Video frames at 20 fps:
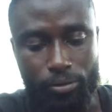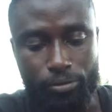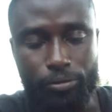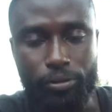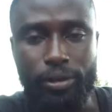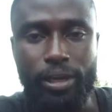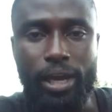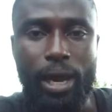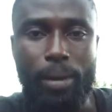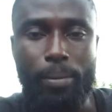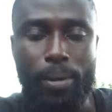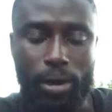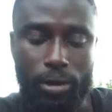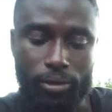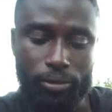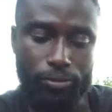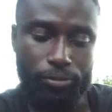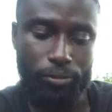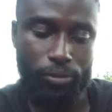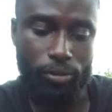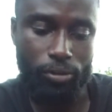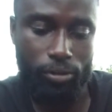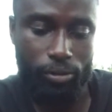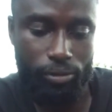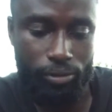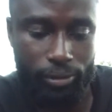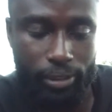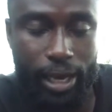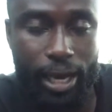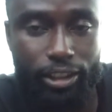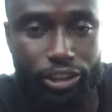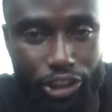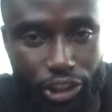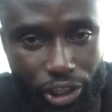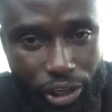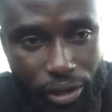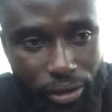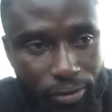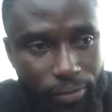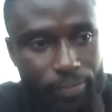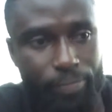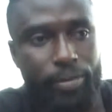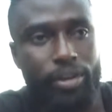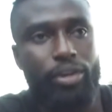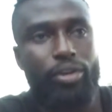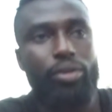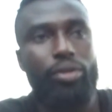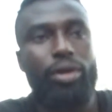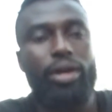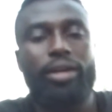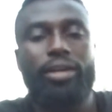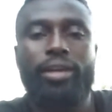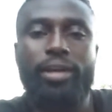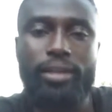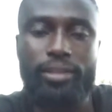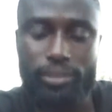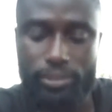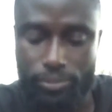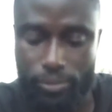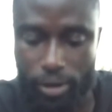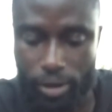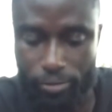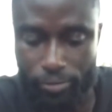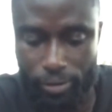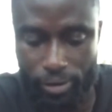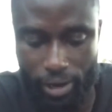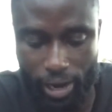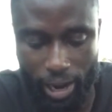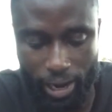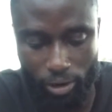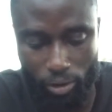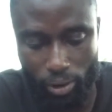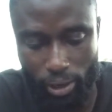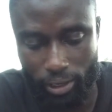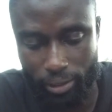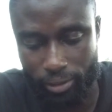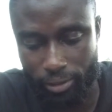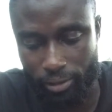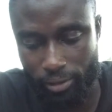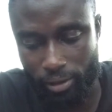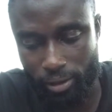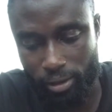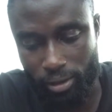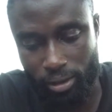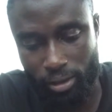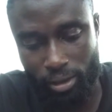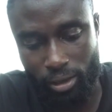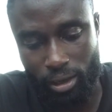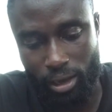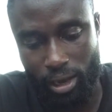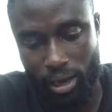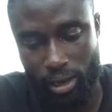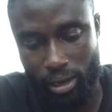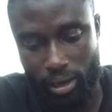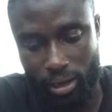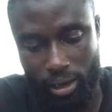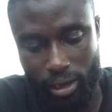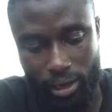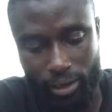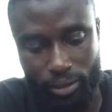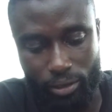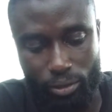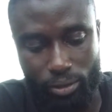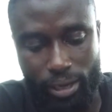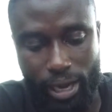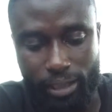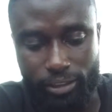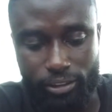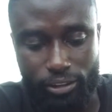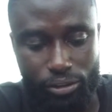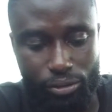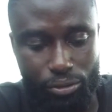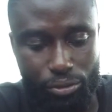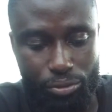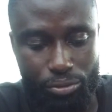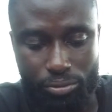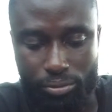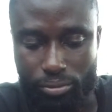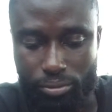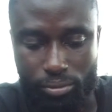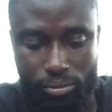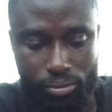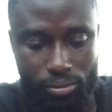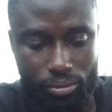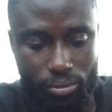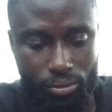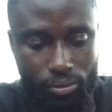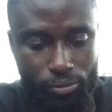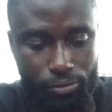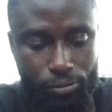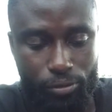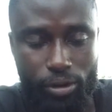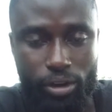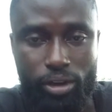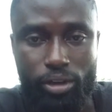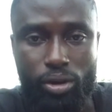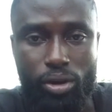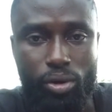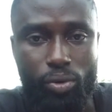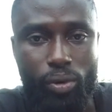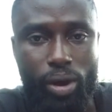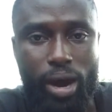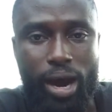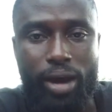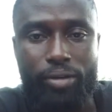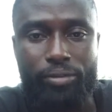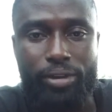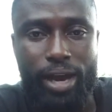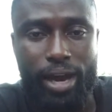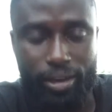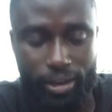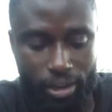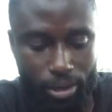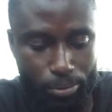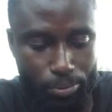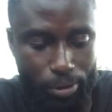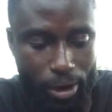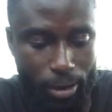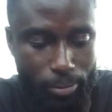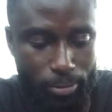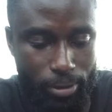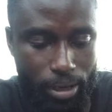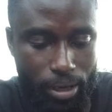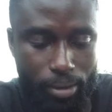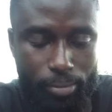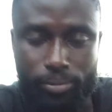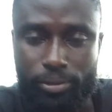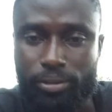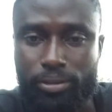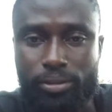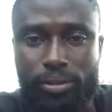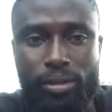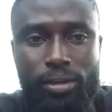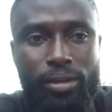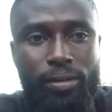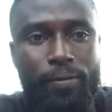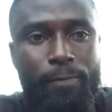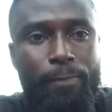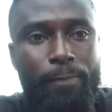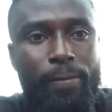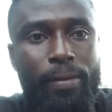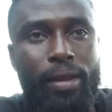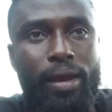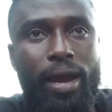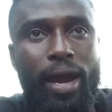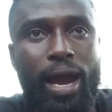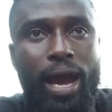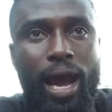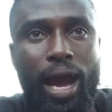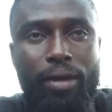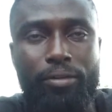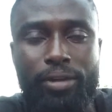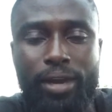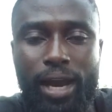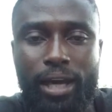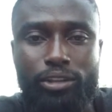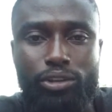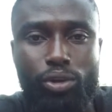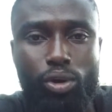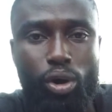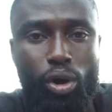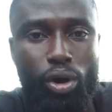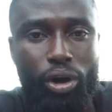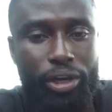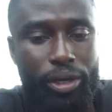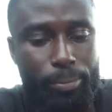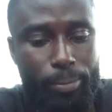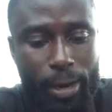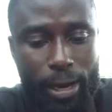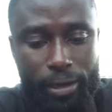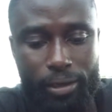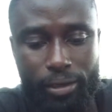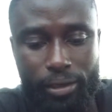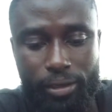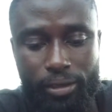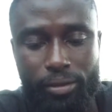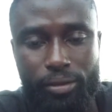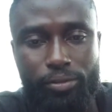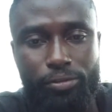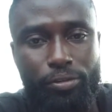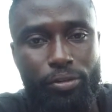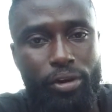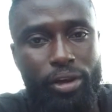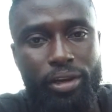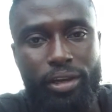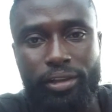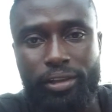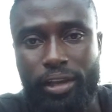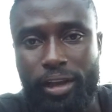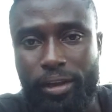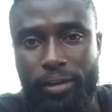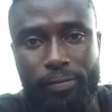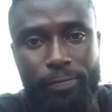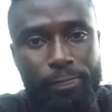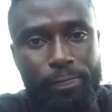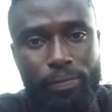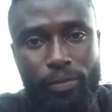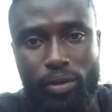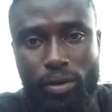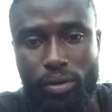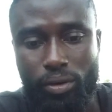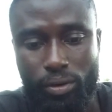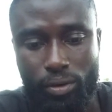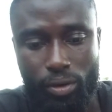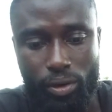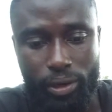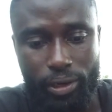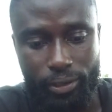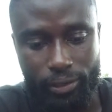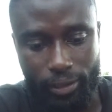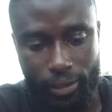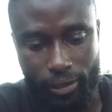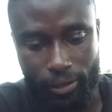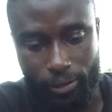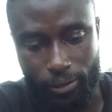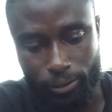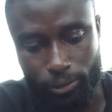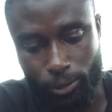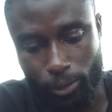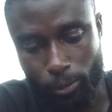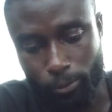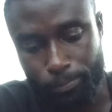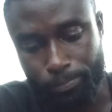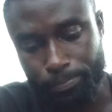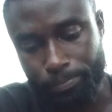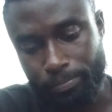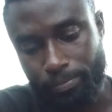for that amount for that chair you know and it's very very high quality and it will last you for a long while I haven't had any problems I haven't had to call anybody for anything or anything you know so